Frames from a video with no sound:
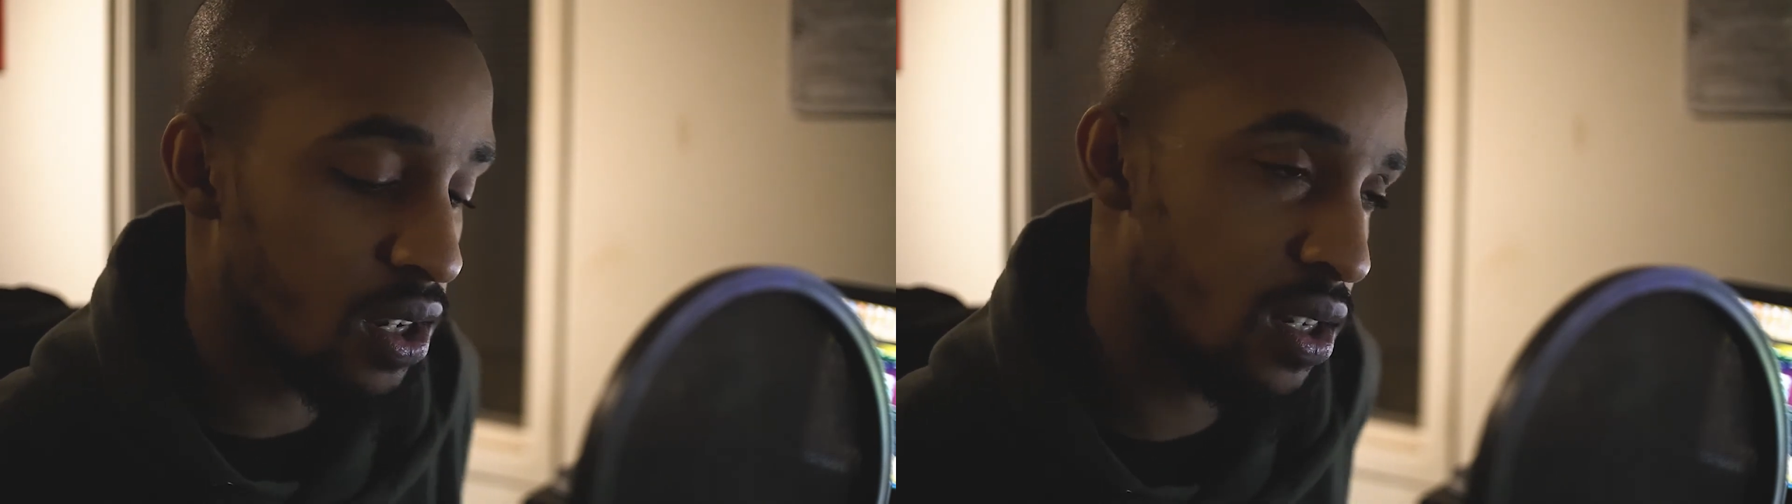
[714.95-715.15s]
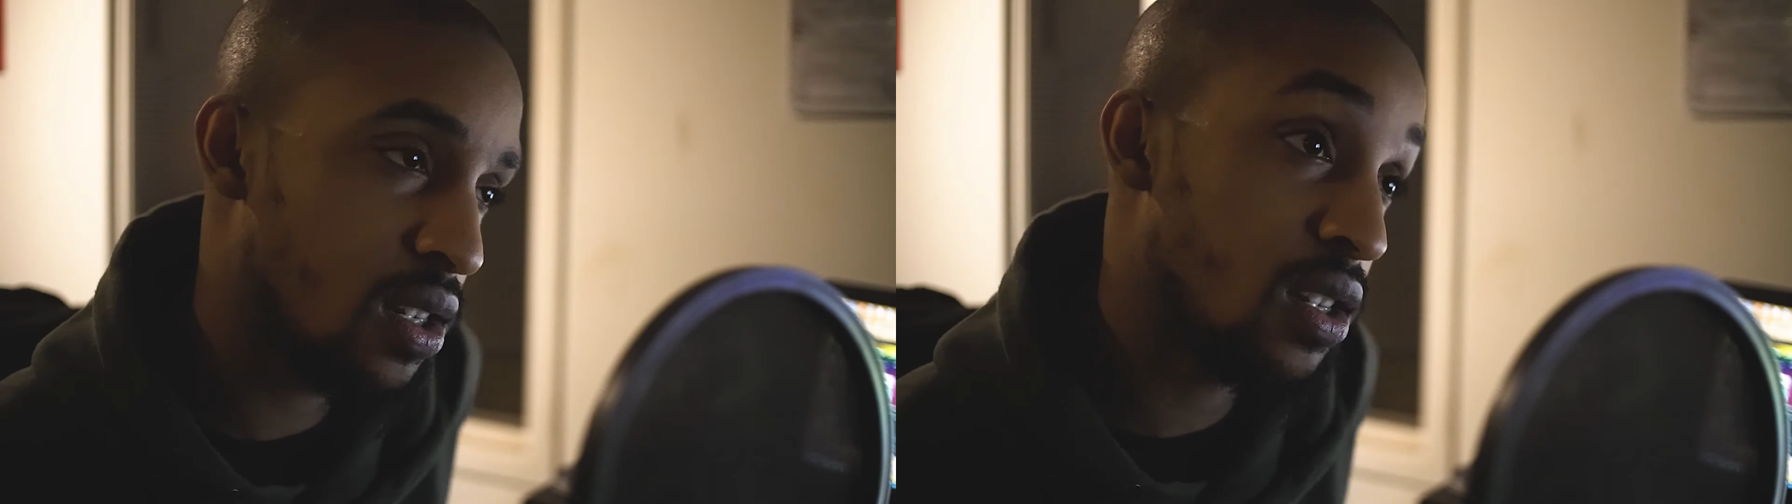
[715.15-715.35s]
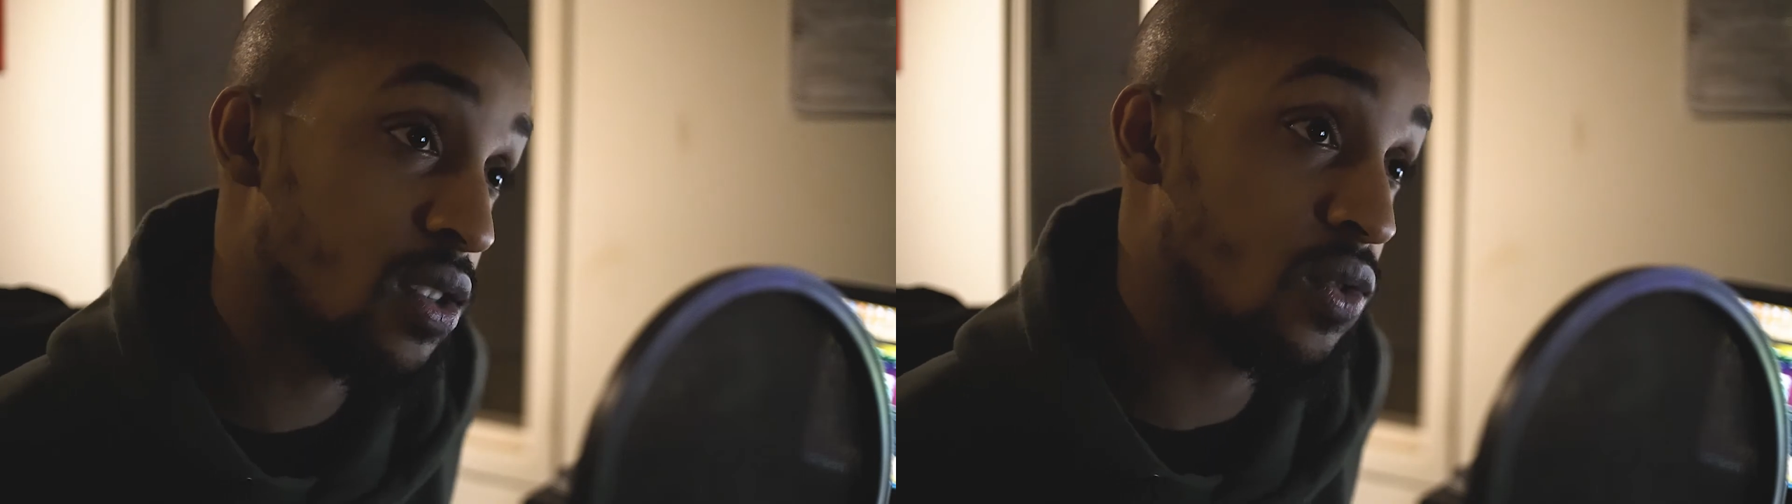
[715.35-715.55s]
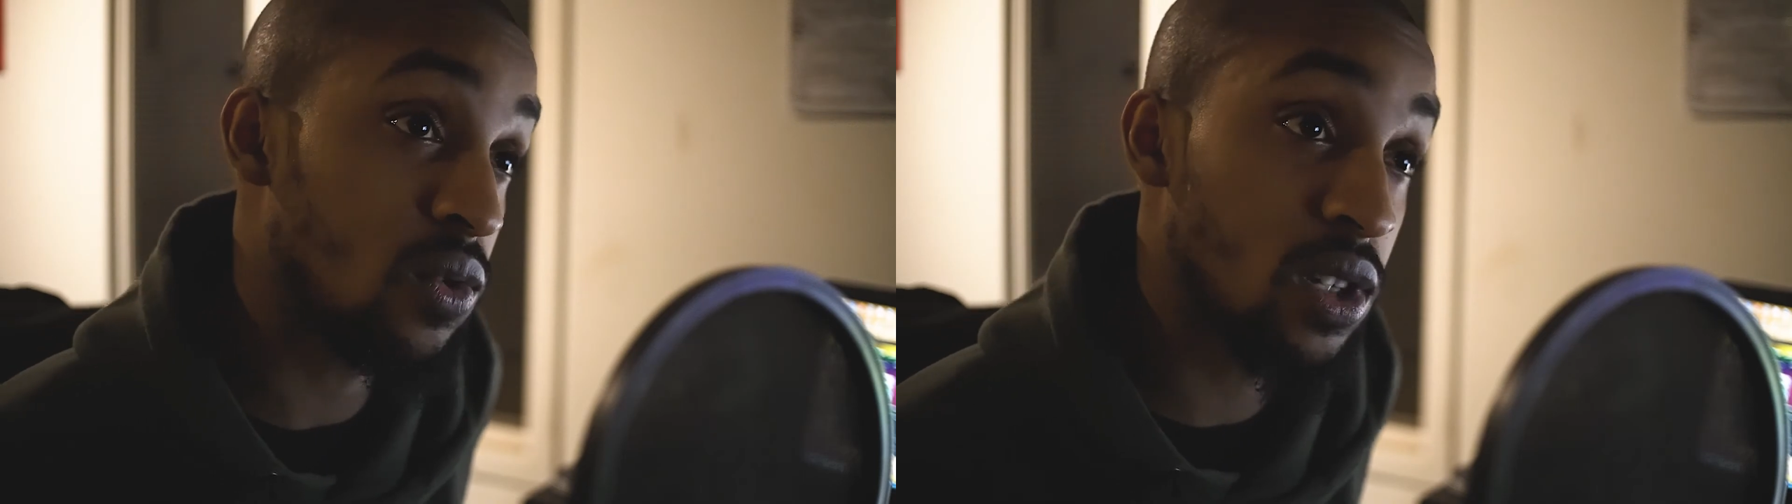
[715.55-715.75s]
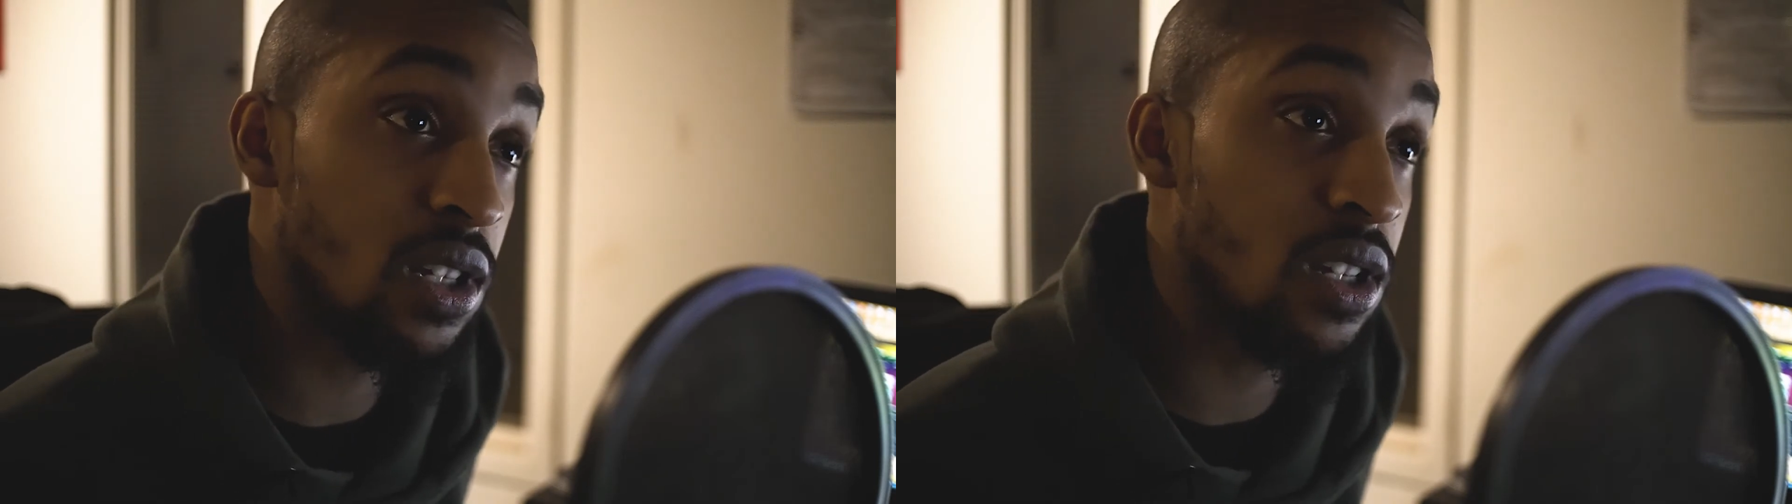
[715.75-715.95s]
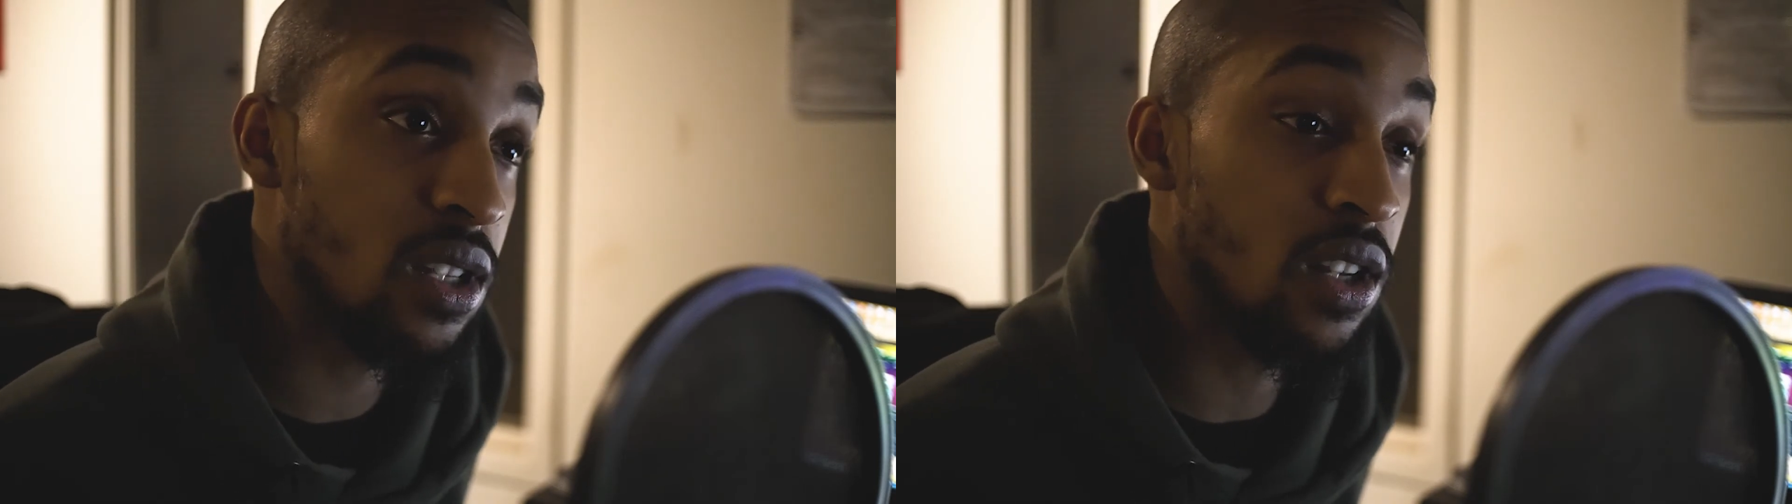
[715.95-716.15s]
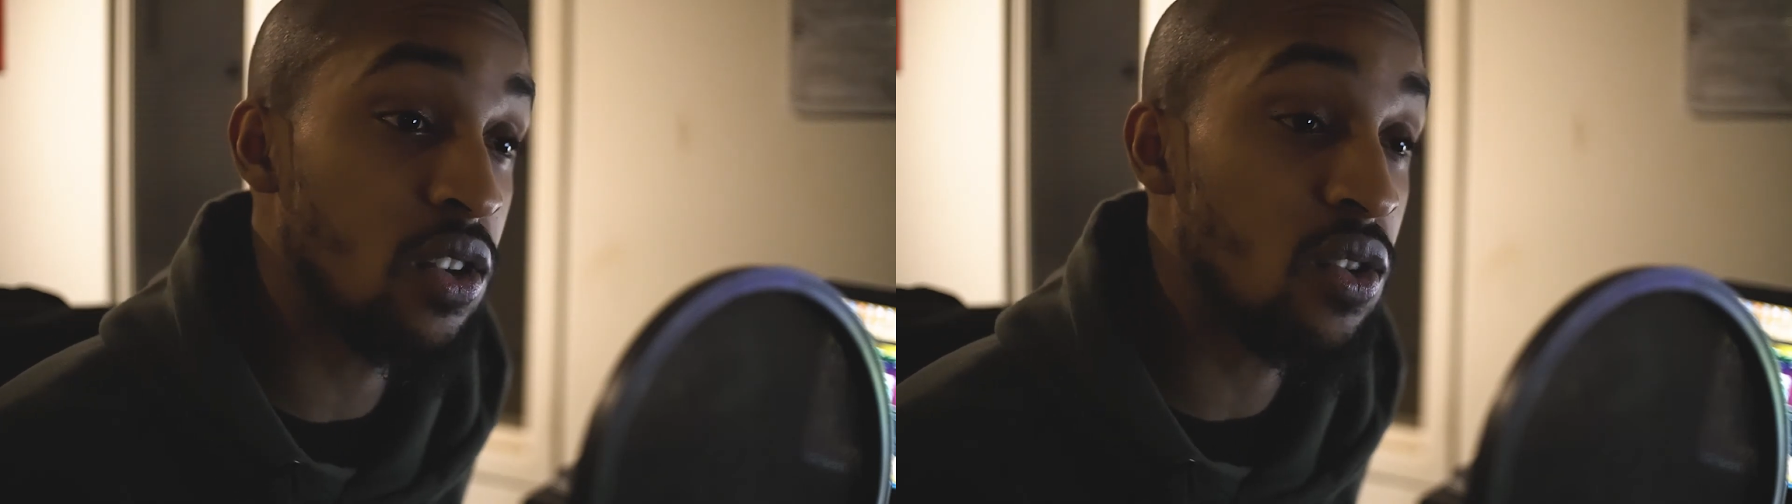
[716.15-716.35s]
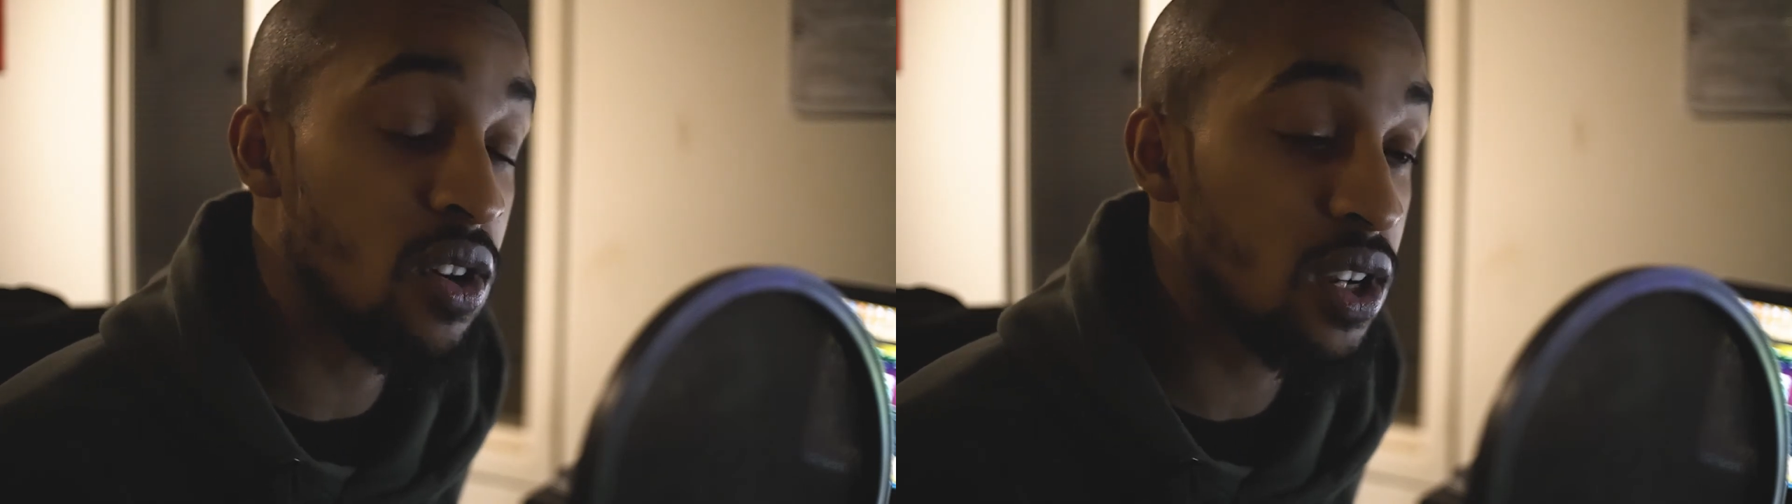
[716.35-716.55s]
it's really
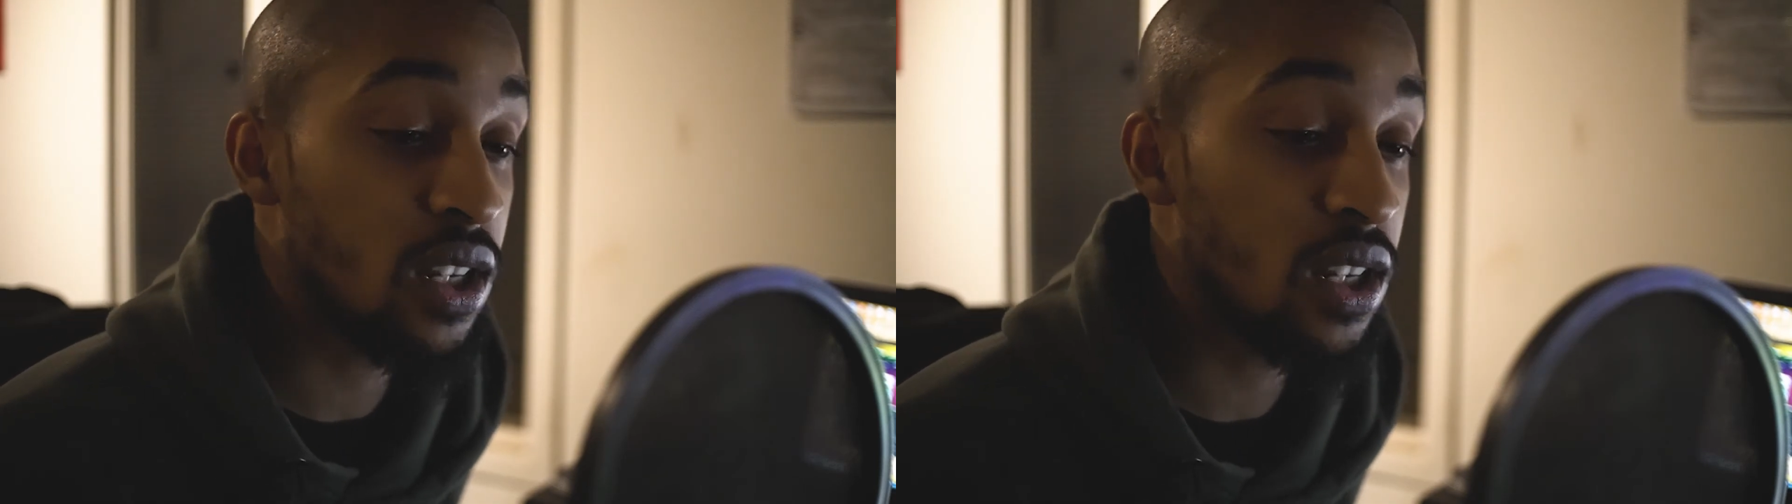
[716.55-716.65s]
annoying